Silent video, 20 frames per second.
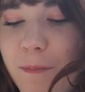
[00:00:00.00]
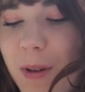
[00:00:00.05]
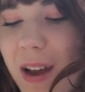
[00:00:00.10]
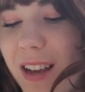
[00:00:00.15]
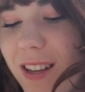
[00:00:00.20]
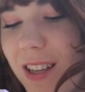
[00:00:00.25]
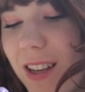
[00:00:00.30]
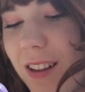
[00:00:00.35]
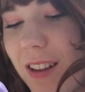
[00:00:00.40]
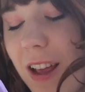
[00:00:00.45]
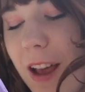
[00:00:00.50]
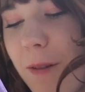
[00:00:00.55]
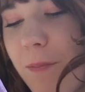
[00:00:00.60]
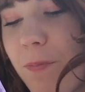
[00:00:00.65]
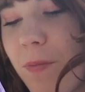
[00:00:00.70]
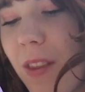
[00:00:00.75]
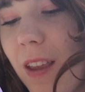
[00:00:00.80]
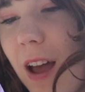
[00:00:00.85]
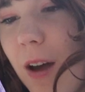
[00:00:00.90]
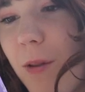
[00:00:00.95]

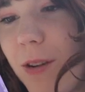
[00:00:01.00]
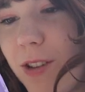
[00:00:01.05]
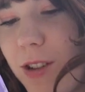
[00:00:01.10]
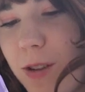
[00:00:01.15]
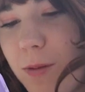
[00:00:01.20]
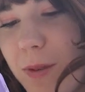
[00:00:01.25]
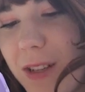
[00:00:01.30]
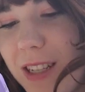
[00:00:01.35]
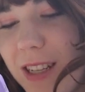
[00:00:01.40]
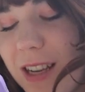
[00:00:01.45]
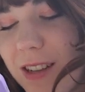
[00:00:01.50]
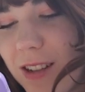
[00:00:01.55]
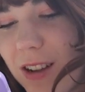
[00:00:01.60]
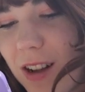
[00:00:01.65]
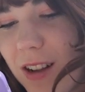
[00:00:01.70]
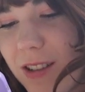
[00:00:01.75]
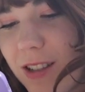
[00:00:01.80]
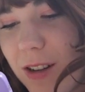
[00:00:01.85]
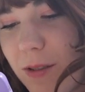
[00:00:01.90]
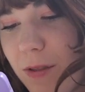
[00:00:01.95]
Basically, I went to a BTS
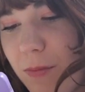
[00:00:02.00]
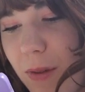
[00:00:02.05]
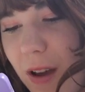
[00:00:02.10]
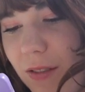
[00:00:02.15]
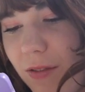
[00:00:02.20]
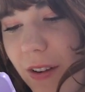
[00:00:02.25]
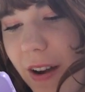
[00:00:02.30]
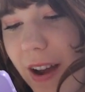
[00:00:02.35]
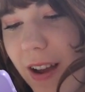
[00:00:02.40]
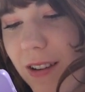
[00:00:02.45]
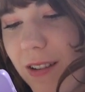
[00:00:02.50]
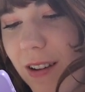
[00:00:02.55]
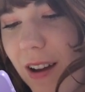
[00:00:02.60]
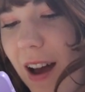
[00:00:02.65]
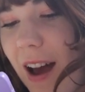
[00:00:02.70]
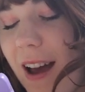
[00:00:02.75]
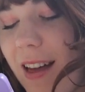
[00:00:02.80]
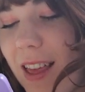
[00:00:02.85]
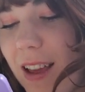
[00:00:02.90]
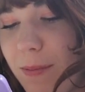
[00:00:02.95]
concert with my friend.
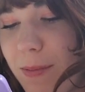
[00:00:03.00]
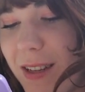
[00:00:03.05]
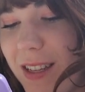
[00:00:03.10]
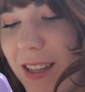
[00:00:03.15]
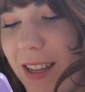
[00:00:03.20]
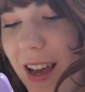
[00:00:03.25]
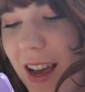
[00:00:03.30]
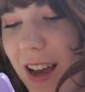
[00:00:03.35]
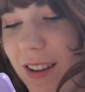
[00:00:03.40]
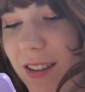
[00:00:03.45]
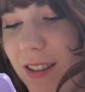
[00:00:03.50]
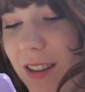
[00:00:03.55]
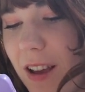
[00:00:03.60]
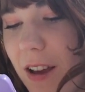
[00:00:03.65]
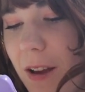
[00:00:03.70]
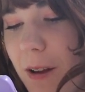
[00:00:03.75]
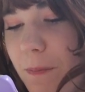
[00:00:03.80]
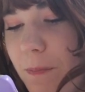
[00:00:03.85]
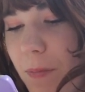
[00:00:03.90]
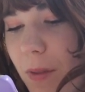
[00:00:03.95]
I like BTS,
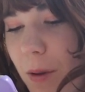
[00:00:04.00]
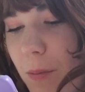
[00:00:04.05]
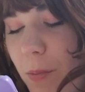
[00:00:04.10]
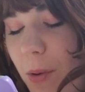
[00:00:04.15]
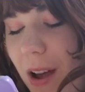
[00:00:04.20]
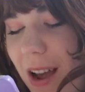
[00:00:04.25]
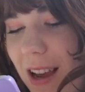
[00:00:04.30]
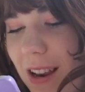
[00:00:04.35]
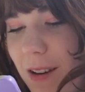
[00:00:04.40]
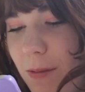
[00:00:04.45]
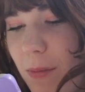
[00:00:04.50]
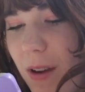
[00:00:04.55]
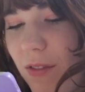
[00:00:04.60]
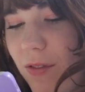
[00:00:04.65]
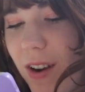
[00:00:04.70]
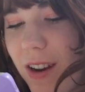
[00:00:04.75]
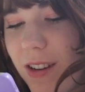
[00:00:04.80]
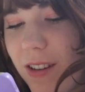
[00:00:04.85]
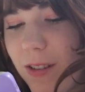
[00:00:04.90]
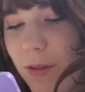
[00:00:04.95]
but my
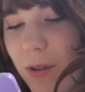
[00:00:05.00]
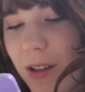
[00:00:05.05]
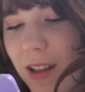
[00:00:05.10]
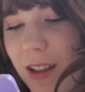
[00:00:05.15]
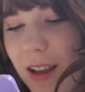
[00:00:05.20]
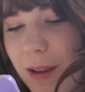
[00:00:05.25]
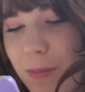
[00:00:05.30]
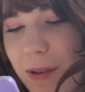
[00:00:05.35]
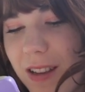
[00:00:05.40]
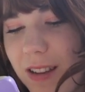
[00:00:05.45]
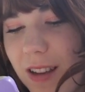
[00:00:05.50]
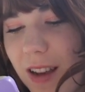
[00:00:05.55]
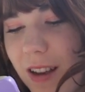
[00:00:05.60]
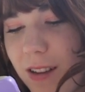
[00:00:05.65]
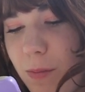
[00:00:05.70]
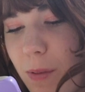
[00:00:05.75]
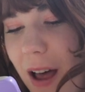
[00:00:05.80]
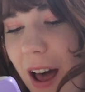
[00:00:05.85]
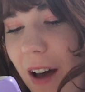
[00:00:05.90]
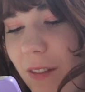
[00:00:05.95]
friend doesn't really like
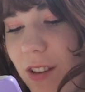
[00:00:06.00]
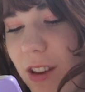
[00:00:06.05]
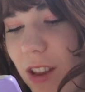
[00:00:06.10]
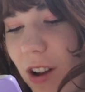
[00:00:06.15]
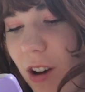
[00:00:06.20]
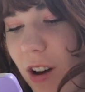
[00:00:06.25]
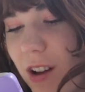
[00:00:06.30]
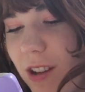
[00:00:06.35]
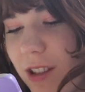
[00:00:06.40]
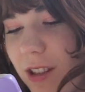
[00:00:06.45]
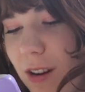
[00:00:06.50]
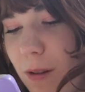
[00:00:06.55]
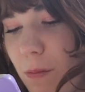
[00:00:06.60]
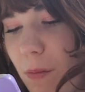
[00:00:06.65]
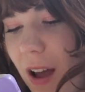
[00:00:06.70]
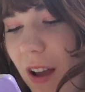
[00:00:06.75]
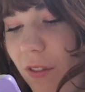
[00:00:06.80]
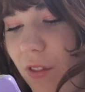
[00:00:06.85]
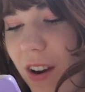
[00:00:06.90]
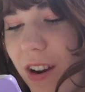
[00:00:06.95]
BTS. But after the concert,
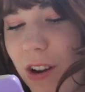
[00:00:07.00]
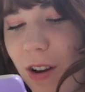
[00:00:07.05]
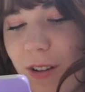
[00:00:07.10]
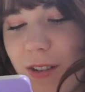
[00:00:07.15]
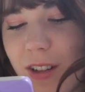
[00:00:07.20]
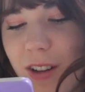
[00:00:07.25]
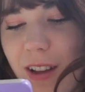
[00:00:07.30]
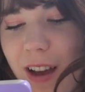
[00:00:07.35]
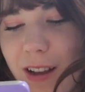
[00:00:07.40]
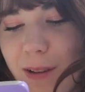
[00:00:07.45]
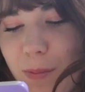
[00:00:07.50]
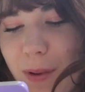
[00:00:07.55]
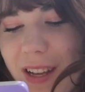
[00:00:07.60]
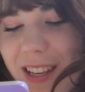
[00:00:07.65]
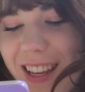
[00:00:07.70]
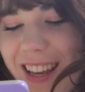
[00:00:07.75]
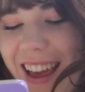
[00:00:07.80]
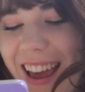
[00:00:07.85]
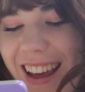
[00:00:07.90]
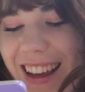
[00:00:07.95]
my friend also liked
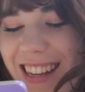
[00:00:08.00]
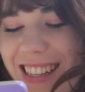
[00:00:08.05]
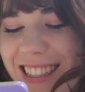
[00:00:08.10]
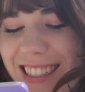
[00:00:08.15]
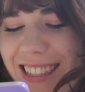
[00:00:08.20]
BTS.